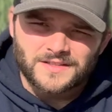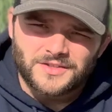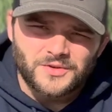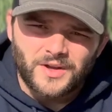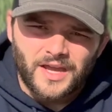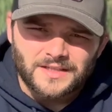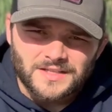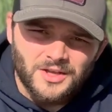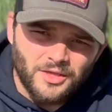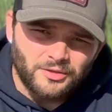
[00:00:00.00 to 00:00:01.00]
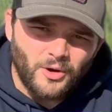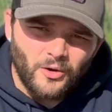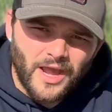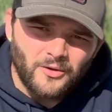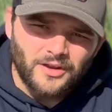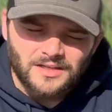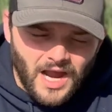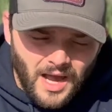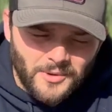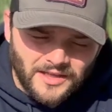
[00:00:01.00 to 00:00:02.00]
to do next, throw it out in the
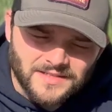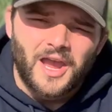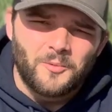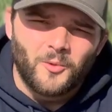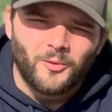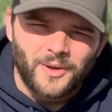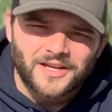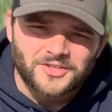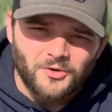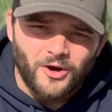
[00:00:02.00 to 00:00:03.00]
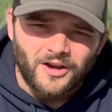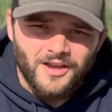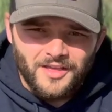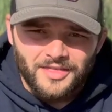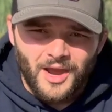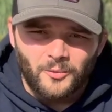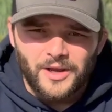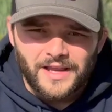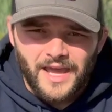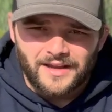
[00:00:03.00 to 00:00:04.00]
comments and we'll make sure that
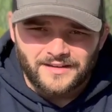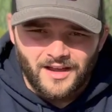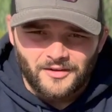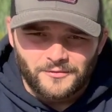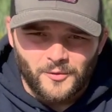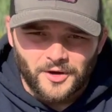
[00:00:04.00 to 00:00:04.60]
we get it done for